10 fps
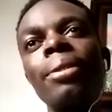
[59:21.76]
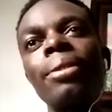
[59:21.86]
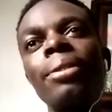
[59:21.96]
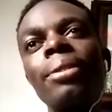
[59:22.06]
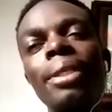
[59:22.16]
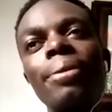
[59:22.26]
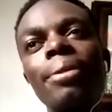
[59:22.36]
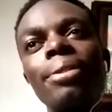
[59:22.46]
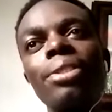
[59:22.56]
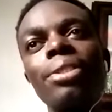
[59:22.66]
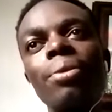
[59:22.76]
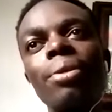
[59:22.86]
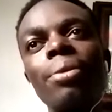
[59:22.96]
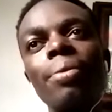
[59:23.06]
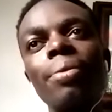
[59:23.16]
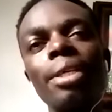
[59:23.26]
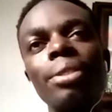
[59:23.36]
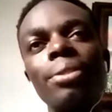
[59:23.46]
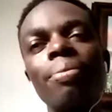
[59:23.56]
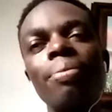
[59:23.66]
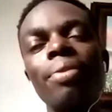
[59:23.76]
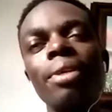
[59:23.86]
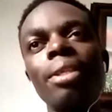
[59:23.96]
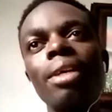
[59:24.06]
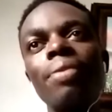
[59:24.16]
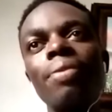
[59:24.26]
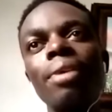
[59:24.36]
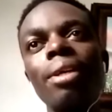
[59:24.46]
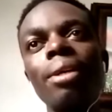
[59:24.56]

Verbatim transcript: technology to create something, I think